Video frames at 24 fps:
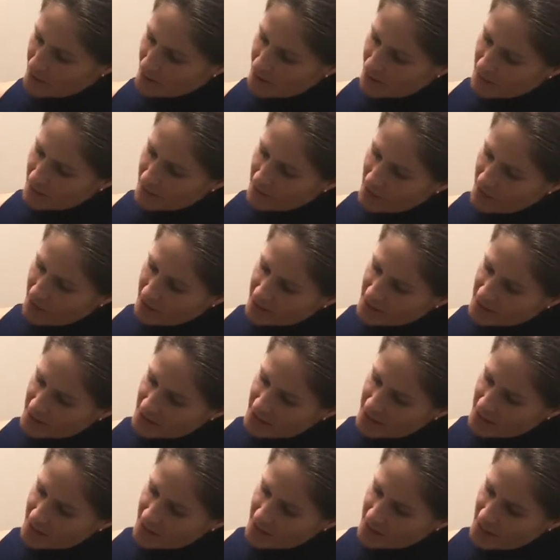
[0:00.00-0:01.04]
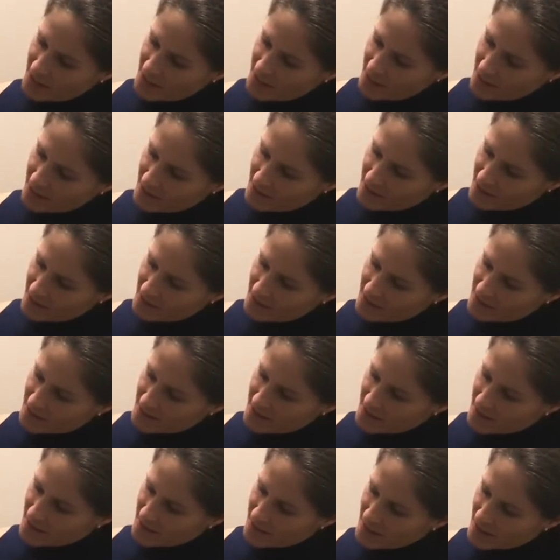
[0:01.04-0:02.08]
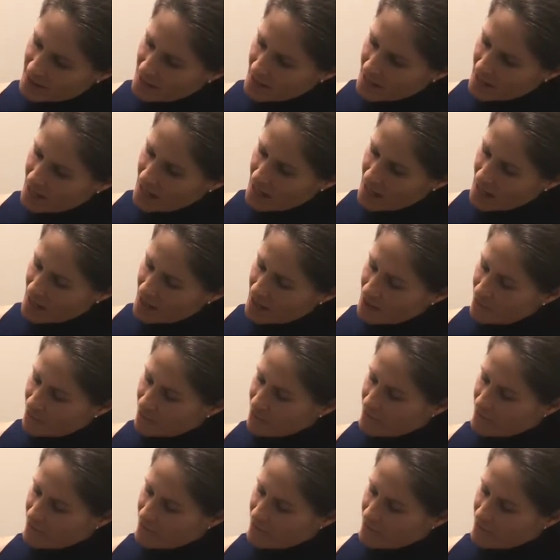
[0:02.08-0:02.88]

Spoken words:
bacteria that is there alive